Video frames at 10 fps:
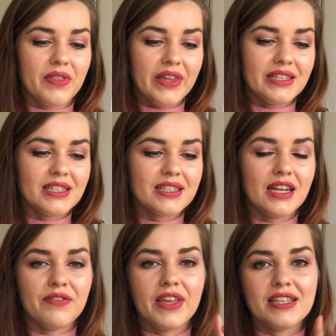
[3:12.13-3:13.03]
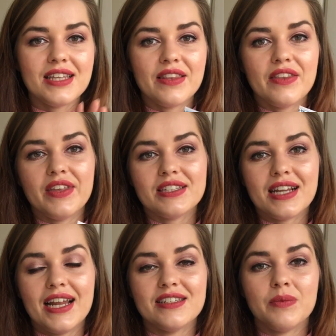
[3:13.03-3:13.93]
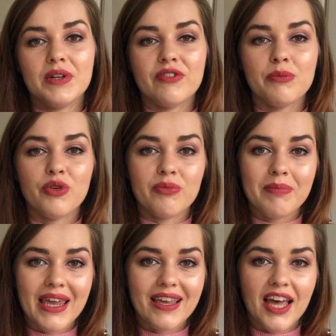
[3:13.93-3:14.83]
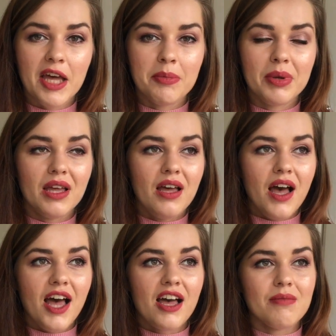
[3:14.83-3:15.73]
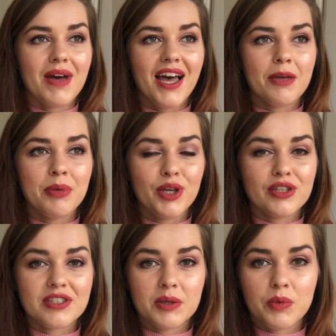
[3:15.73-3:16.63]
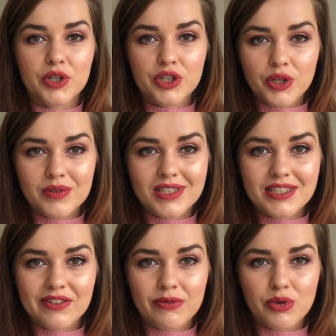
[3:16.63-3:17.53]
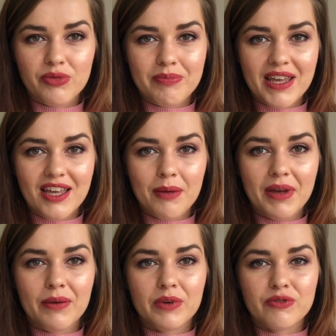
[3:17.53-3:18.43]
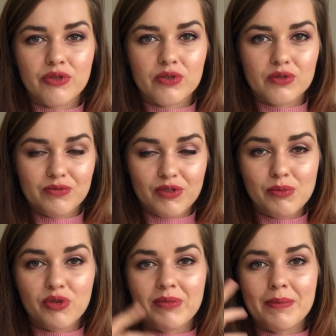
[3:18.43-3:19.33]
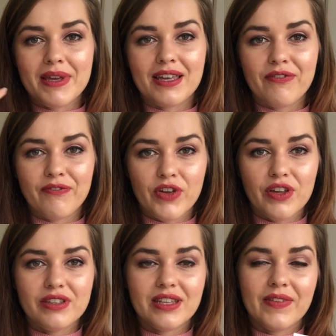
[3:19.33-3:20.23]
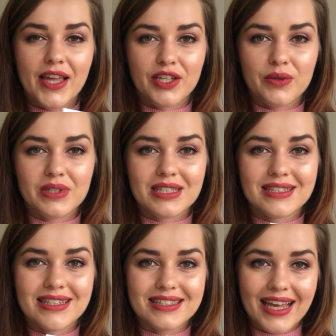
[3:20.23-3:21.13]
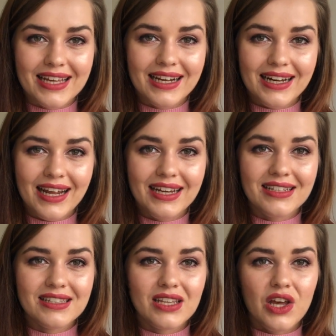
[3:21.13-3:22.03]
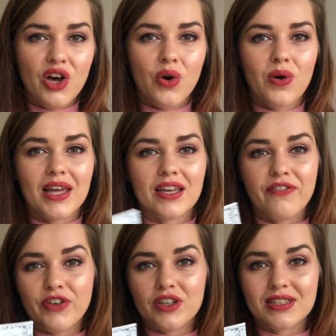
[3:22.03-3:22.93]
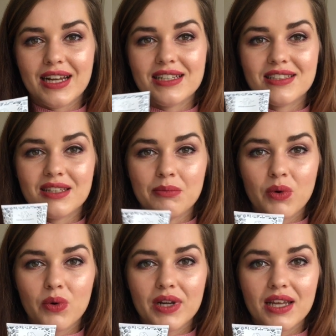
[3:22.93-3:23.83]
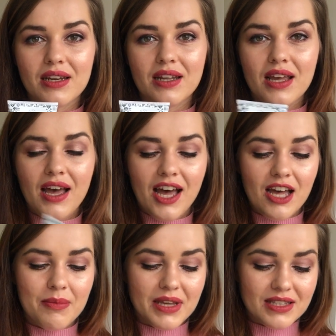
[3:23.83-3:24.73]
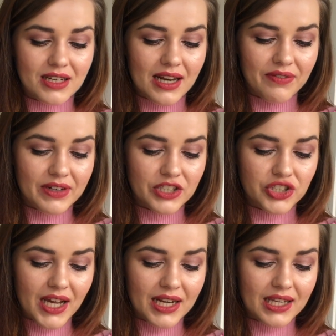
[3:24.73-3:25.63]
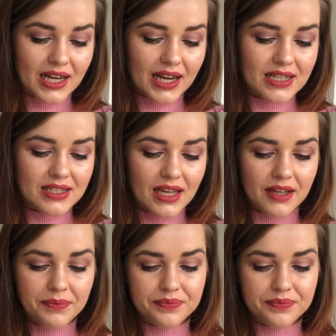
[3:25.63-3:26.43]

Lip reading: This is kind of, they said that this cleanser will remove makeup. I personally wouldn't use this to remove makeup. I would remove my makeup first and then use this as a second cleanse, or like a first cleanse in the morning. It's a lovely jelly cleanser.